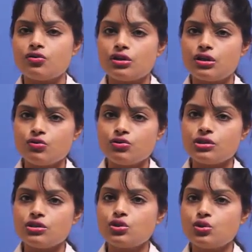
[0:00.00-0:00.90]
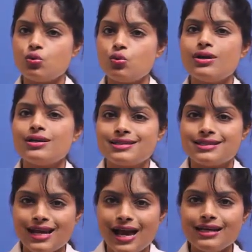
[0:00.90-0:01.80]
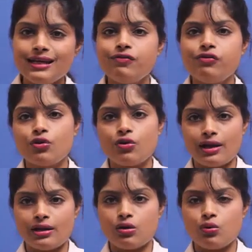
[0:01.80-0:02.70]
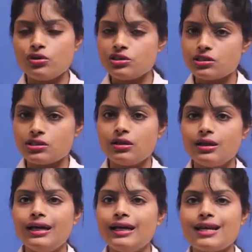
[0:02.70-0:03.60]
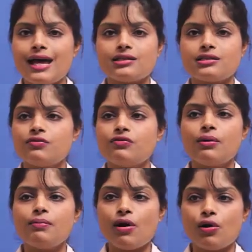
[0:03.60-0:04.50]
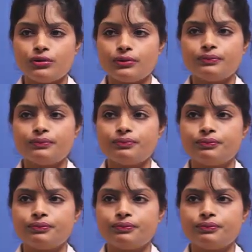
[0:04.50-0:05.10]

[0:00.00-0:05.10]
reduces to stannic fluoride, which is an inactive compound.